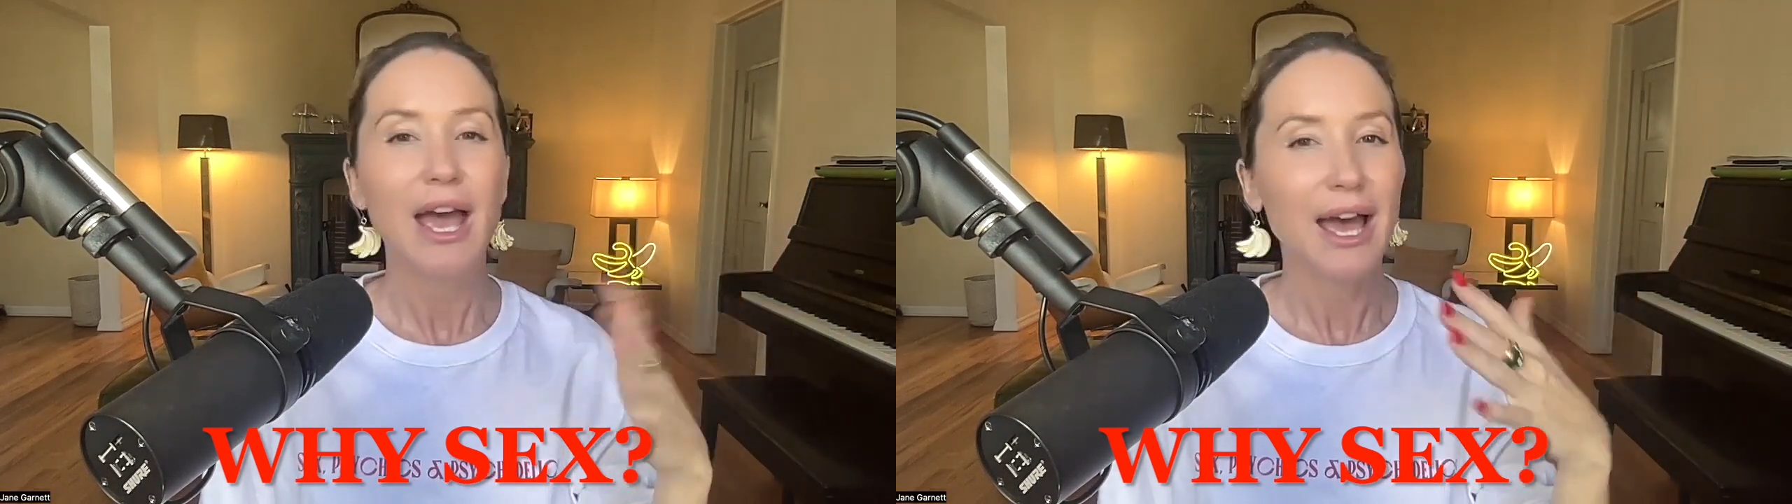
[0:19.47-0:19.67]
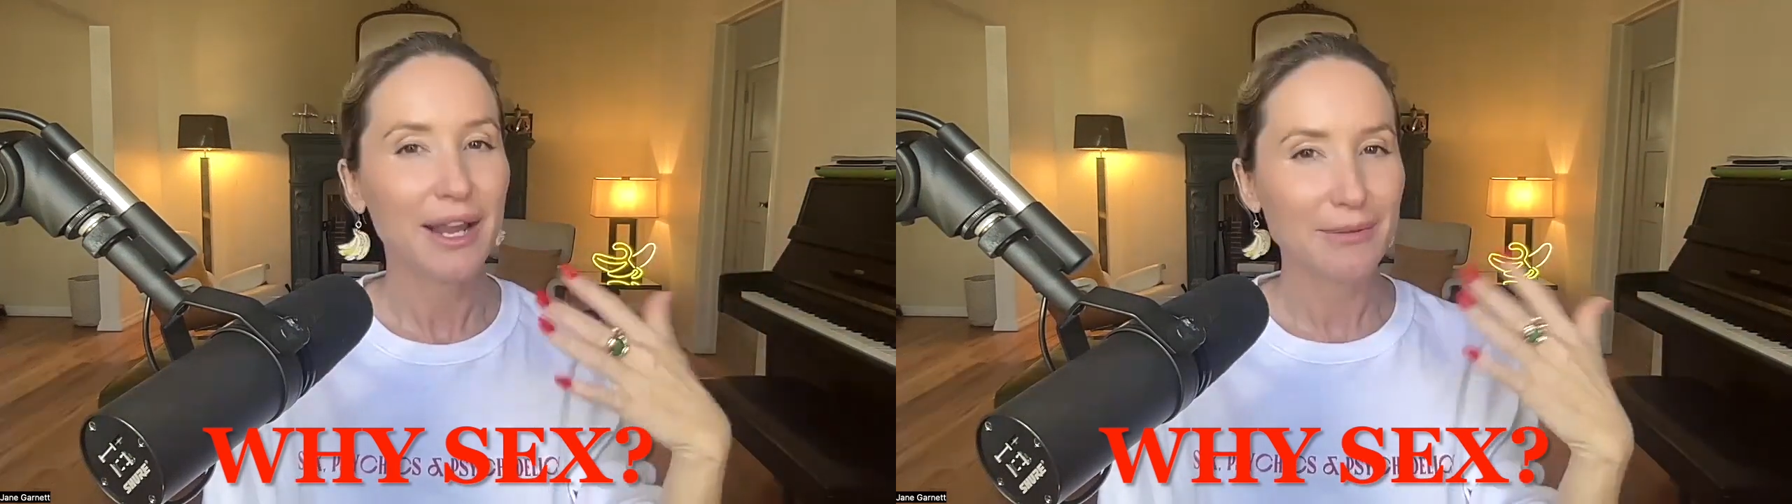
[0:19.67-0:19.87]

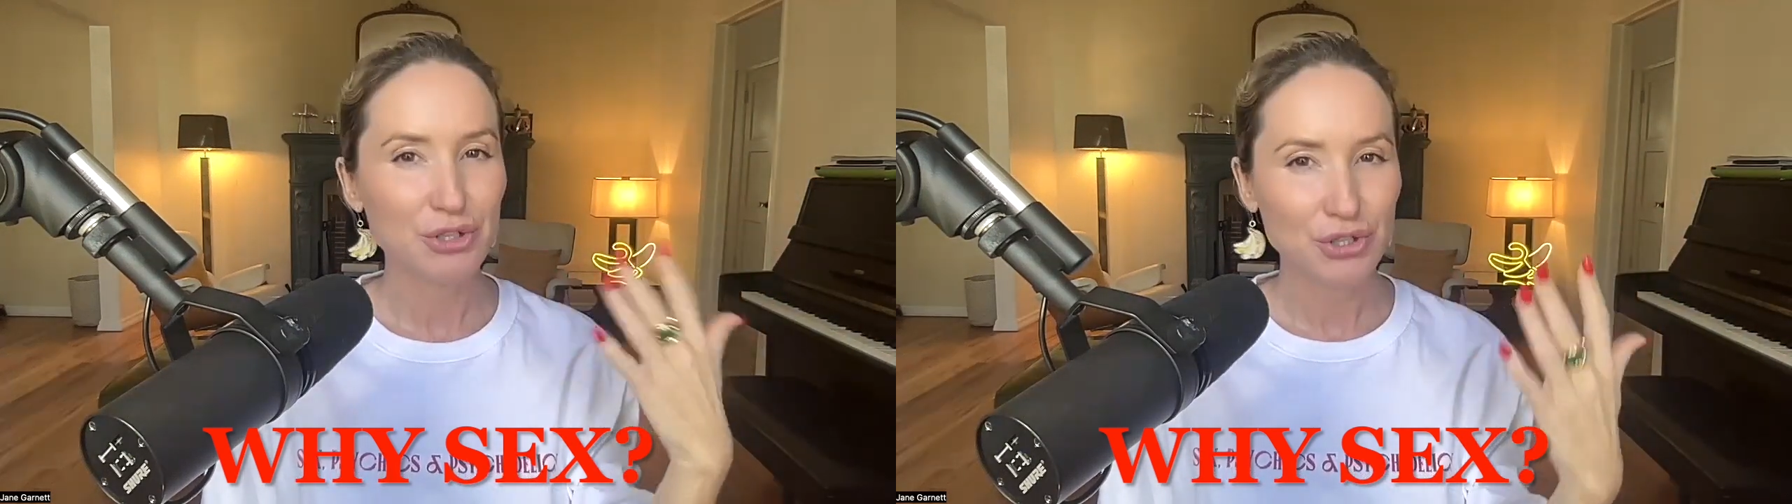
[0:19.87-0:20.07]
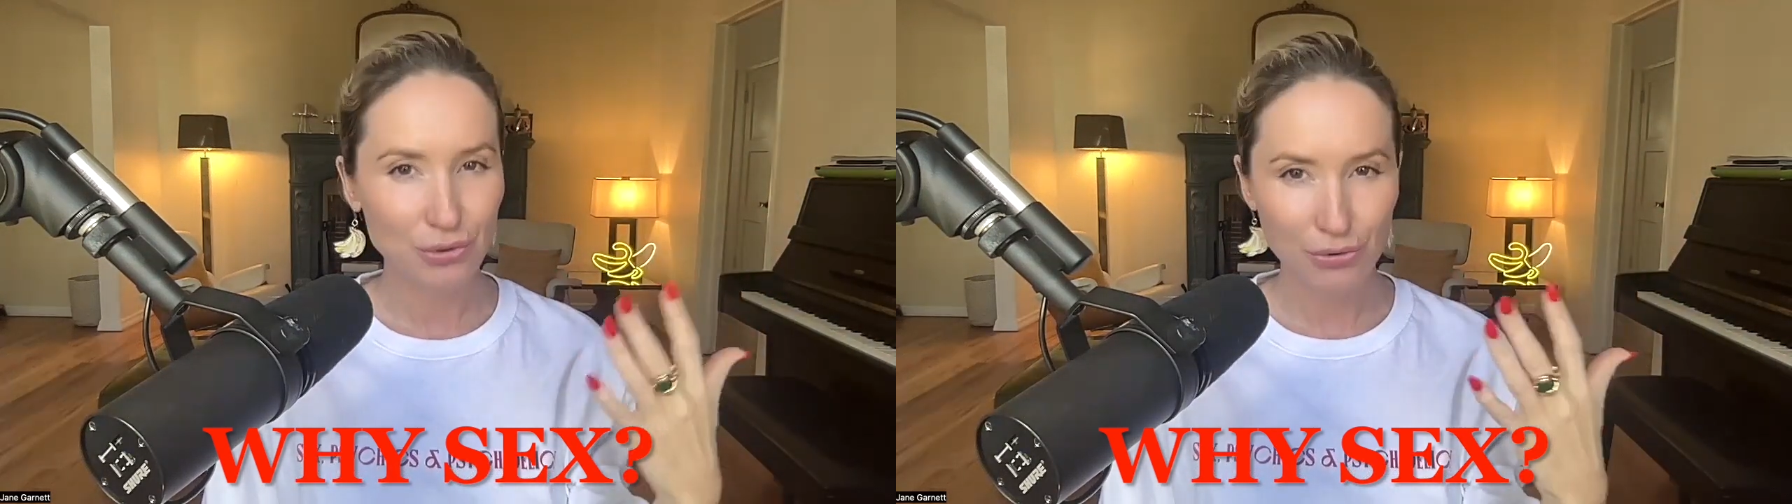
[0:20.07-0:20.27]
And I'm
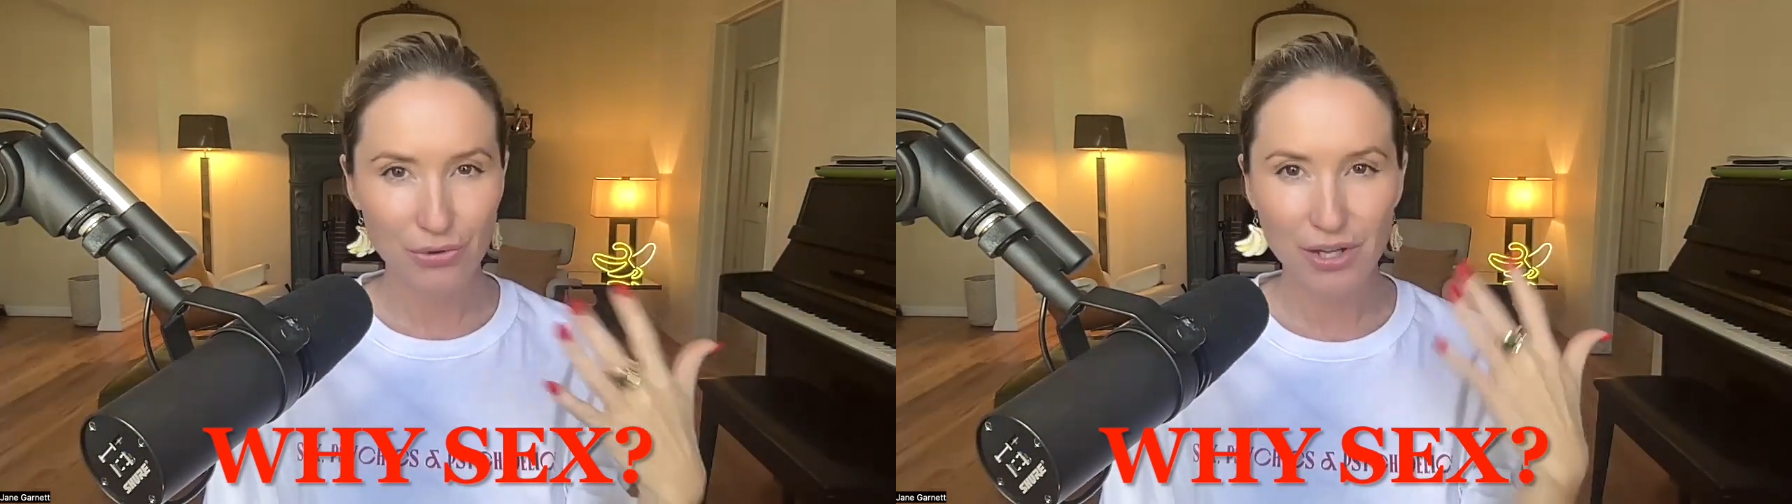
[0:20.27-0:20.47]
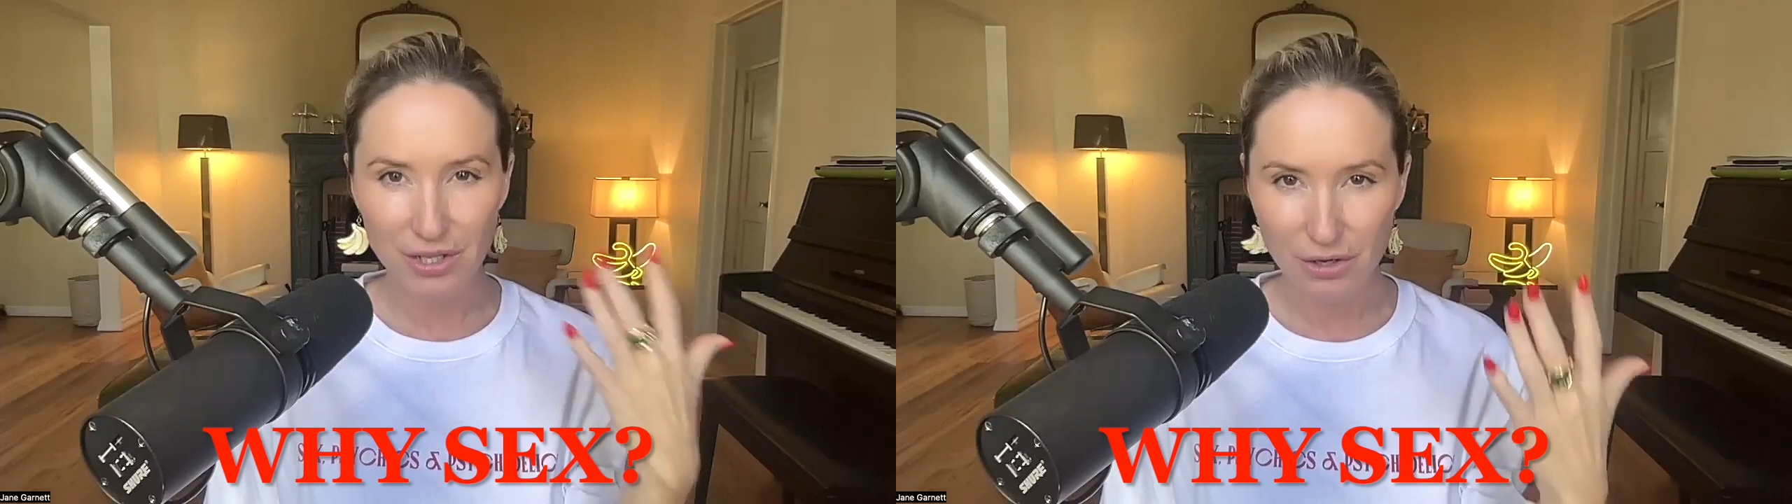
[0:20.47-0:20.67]
sure
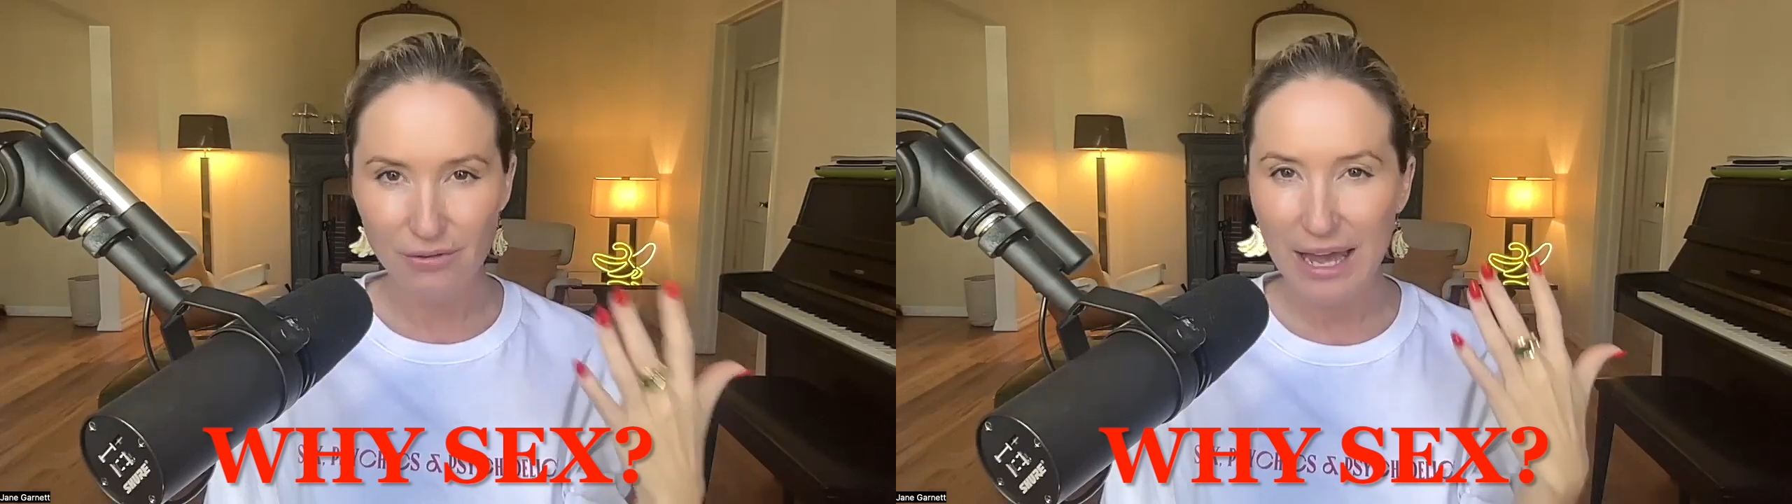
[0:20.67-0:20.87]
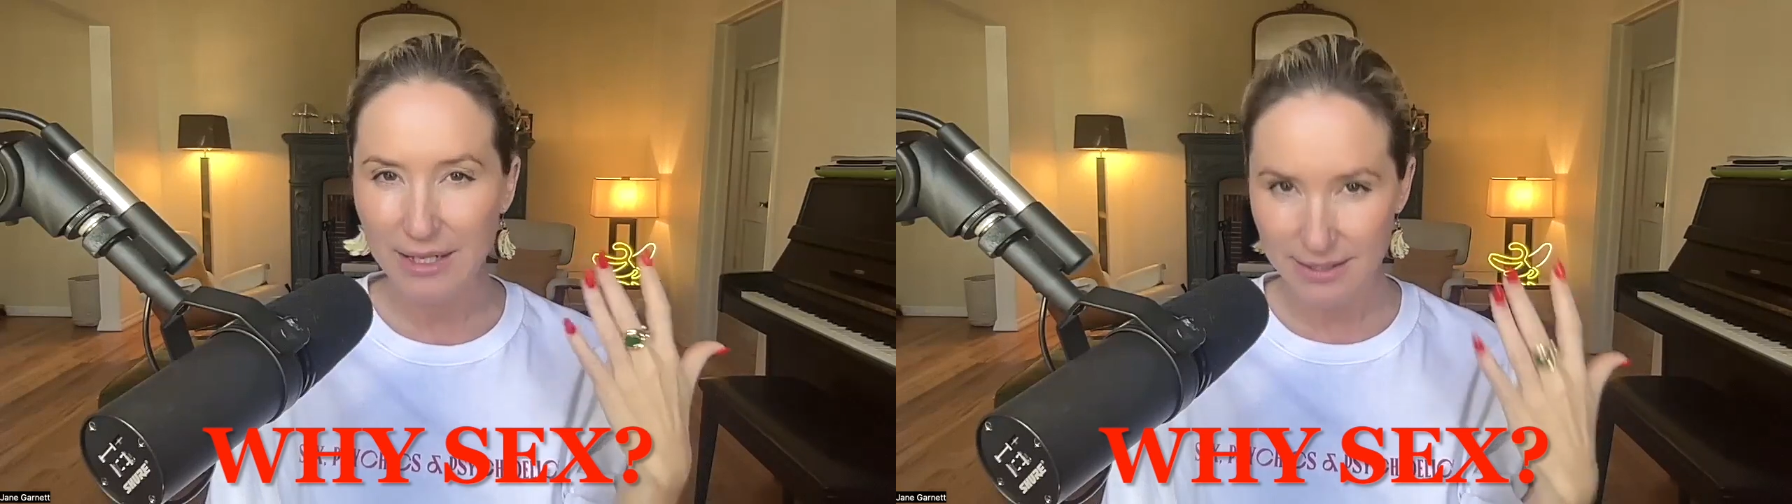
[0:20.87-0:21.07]
that you've
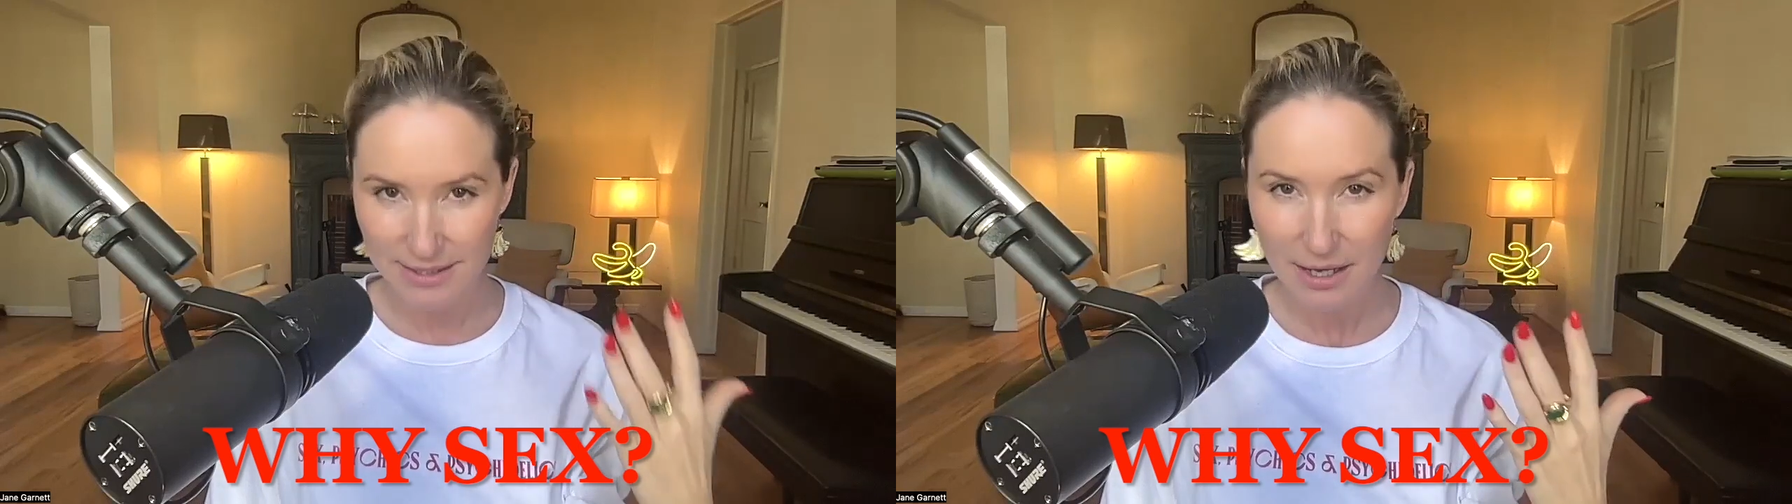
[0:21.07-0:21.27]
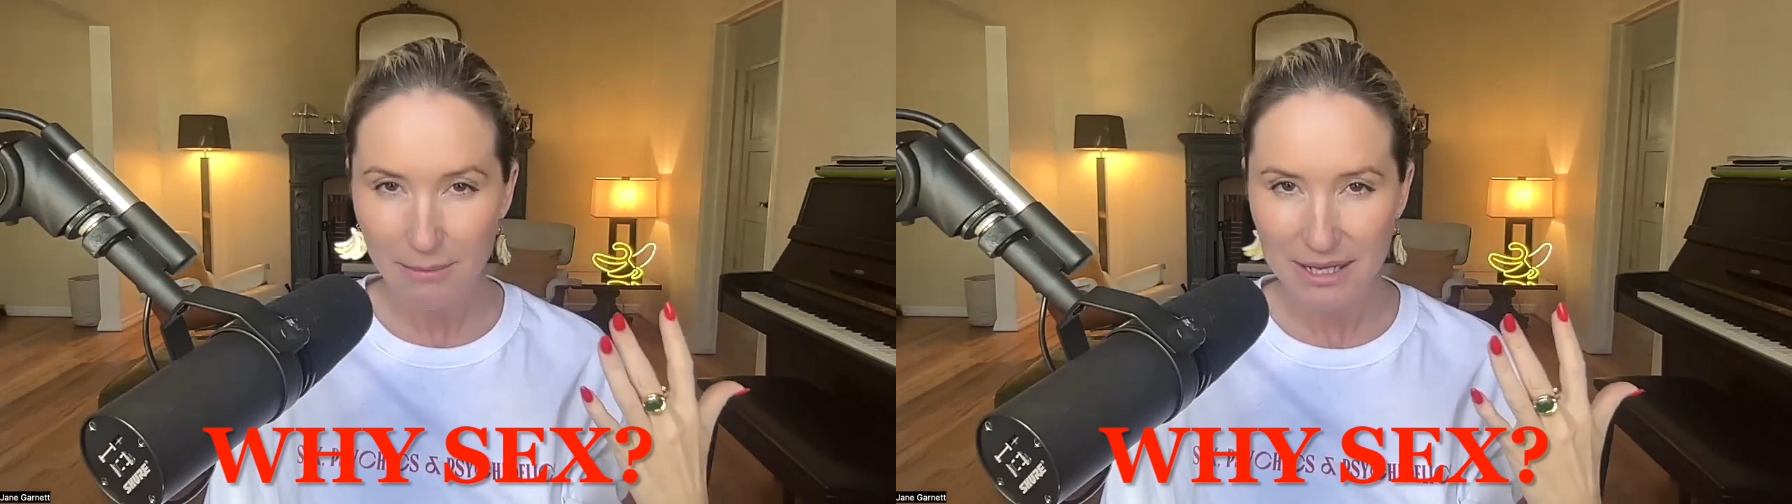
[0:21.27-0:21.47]
had some